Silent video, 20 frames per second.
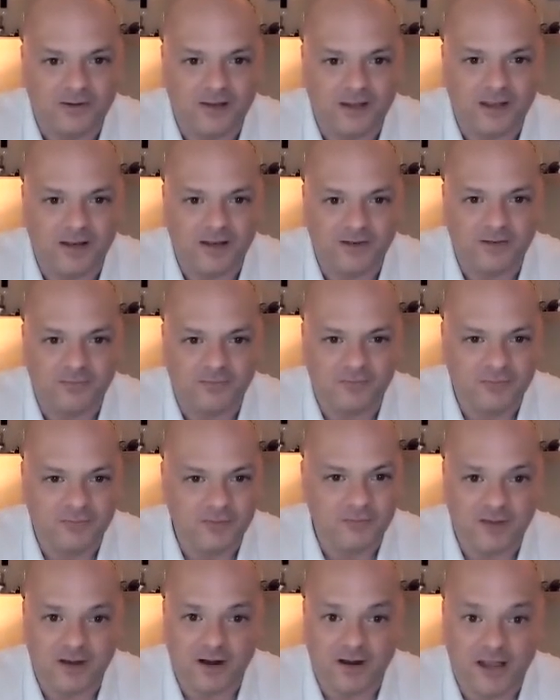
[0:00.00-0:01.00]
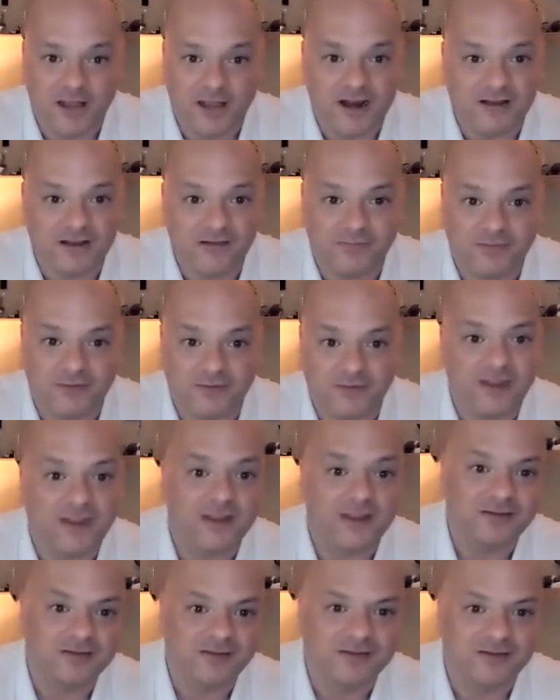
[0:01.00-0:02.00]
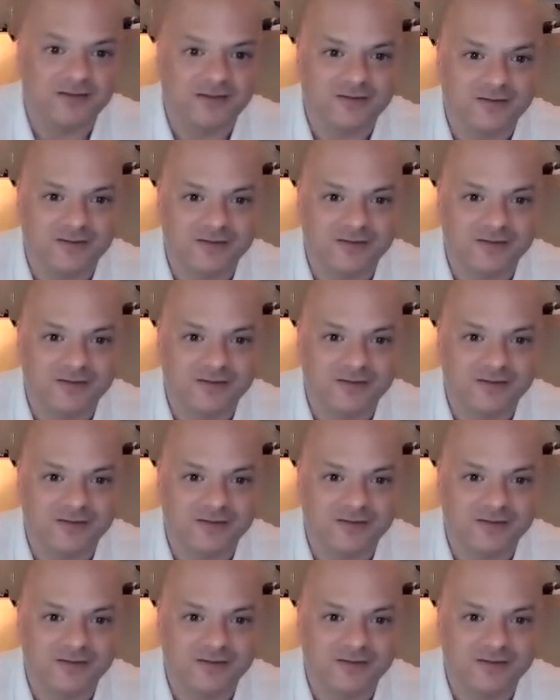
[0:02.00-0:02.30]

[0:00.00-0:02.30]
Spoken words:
and you've done a lot of different things,